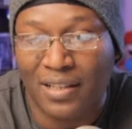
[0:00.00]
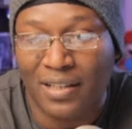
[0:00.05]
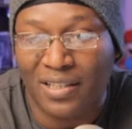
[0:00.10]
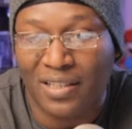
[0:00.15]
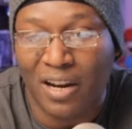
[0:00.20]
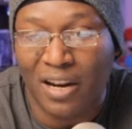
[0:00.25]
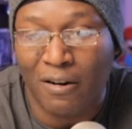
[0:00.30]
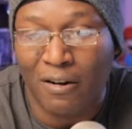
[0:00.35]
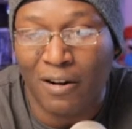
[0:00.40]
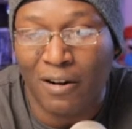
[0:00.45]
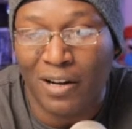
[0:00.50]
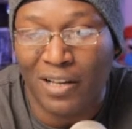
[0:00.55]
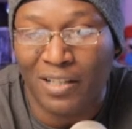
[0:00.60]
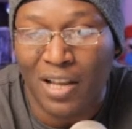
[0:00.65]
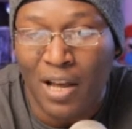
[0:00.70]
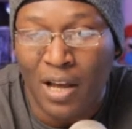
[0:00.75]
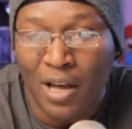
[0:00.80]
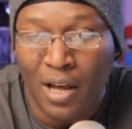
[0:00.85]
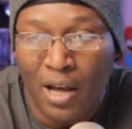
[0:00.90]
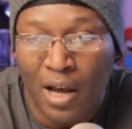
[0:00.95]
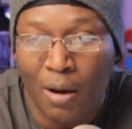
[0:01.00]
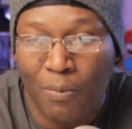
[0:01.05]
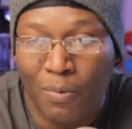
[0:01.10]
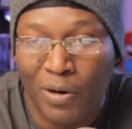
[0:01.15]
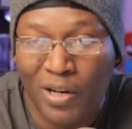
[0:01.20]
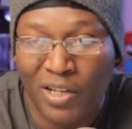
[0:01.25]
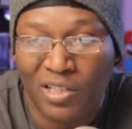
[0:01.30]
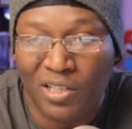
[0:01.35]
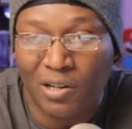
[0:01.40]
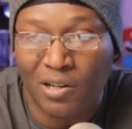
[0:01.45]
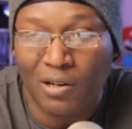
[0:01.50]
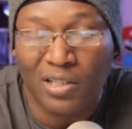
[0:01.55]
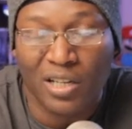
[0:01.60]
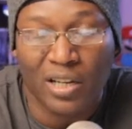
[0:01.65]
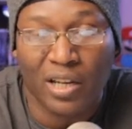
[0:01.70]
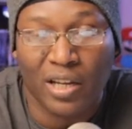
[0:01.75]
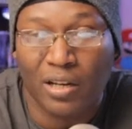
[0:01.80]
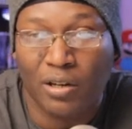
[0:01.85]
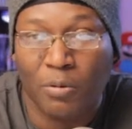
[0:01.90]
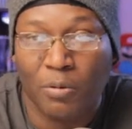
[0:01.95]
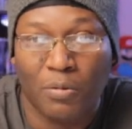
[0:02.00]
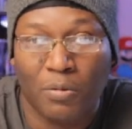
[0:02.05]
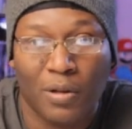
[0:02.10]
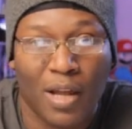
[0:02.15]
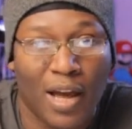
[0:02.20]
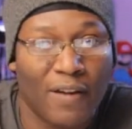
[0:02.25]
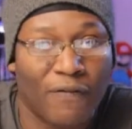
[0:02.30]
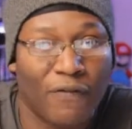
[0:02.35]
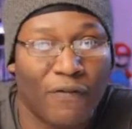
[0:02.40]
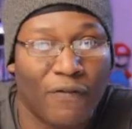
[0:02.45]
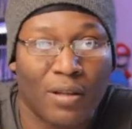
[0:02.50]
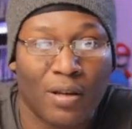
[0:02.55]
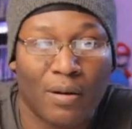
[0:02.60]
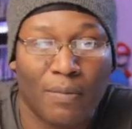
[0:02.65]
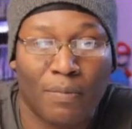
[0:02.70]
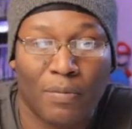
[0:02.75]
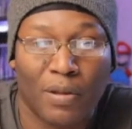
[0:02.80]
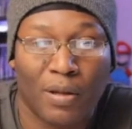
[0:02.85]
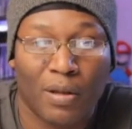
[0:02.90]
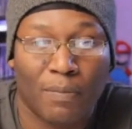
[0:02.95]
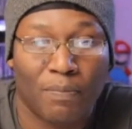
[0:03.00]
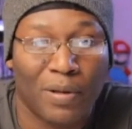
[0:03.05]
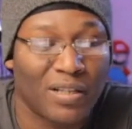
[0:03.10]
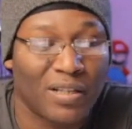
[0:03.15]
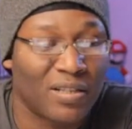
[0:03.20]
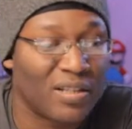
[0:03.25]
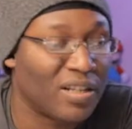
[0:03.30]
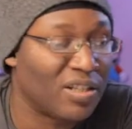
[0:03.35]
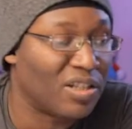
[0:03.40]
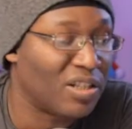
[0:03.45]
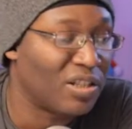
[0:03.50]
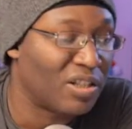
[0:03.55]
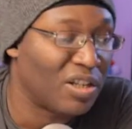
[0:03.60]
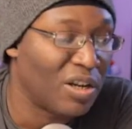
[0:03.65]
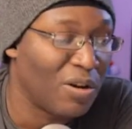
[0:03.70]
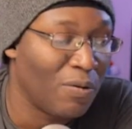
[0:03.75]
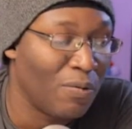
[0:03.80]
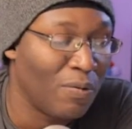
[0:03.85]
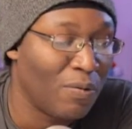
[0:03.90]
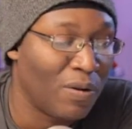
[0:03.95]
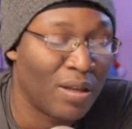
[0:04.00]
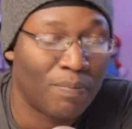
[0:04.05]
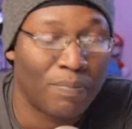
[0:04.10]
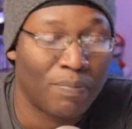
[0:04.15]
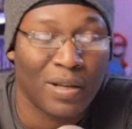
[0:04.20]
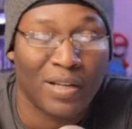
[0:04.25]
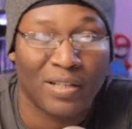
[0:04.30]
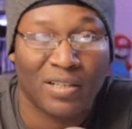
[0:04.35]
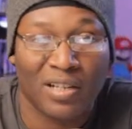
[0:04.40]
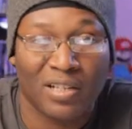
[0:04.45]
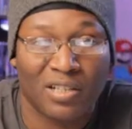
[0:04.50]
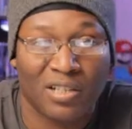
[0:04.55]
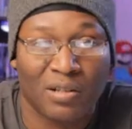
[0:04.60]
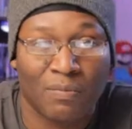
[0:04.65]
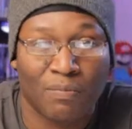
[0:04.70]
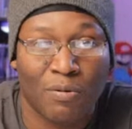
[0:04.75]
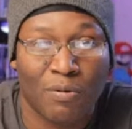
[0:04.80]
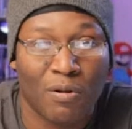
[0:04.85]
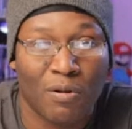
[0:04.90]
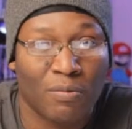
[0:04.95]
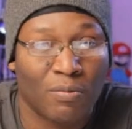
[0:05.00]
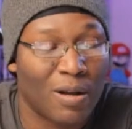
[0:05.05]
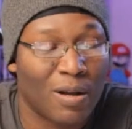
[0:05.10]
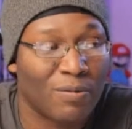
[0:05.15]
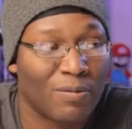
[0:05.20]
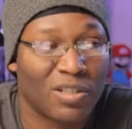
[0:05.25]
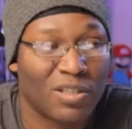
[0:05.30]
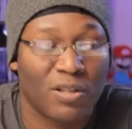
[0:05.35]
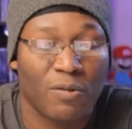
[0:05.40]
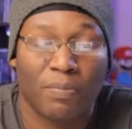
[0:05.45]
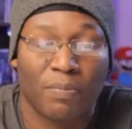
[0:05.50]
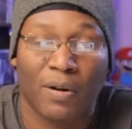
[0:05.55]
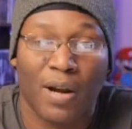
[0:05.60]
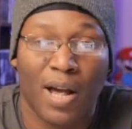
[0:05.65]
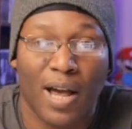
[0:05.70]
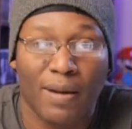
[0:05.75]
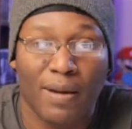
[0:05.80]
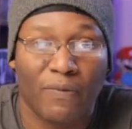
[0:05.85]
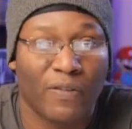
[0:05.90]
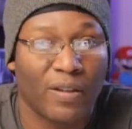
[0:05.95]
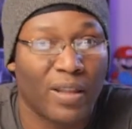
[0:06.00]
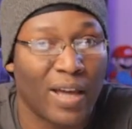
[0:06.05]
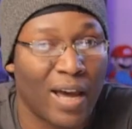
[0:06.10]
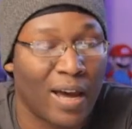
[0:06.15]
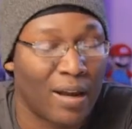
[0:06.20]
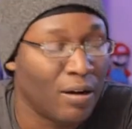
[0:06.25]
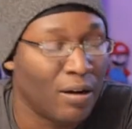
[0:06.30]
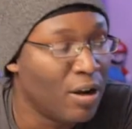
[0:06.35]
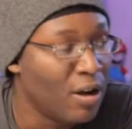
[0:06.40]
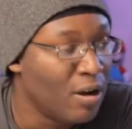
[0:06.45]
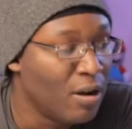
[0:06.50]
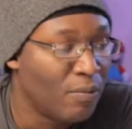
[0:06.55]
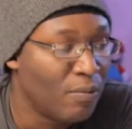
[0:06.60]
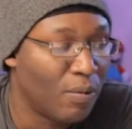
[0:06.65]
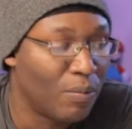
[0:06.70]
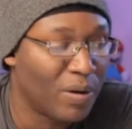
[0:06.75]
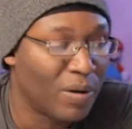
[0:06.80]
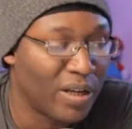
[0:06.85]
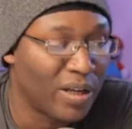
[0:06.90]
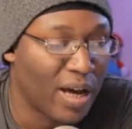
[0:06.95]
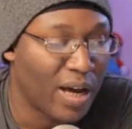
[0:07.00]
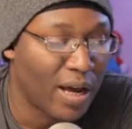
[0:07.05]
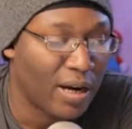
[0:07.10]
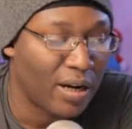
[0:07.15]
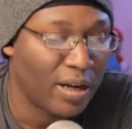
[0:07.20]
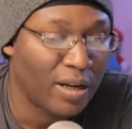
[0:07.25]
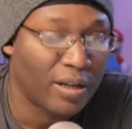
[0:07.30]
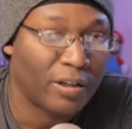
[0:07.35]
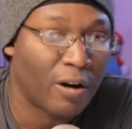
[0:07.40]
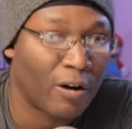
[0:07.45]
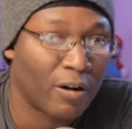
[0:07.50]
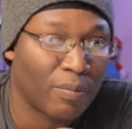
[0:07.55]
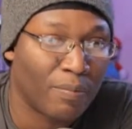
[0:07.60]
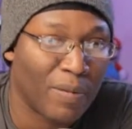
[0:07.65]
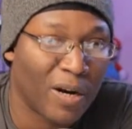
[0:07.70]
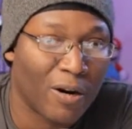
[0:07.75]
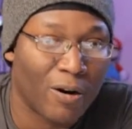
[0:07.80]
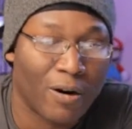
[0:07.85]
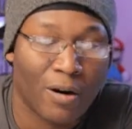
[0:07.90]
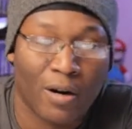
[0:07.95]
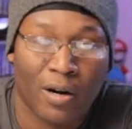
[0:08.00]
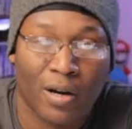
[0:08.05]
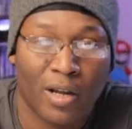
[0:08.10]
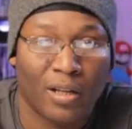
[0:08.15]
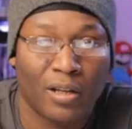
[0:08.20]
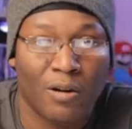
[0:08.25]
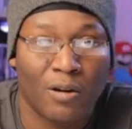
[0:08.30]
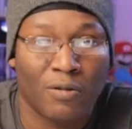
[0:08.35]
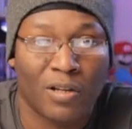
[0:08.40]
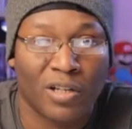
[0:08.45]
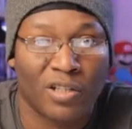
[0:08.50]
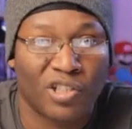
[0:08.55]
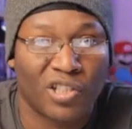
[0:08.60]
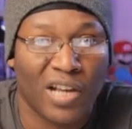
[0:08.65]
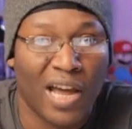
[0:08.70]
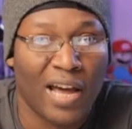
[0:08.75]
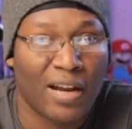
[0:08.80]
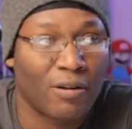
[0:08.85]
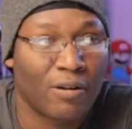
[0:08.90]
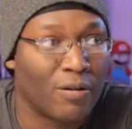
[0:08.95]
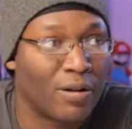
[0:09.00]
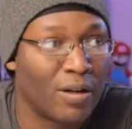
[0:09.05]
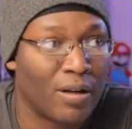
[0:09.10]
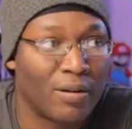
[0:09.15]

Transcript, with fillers: series. Uh, when it started to get new life on the, the PlayStation 2 and the PlayStation Portable, I was super hyped for that when we got a uh, Dark Mirror and Logan Shadow.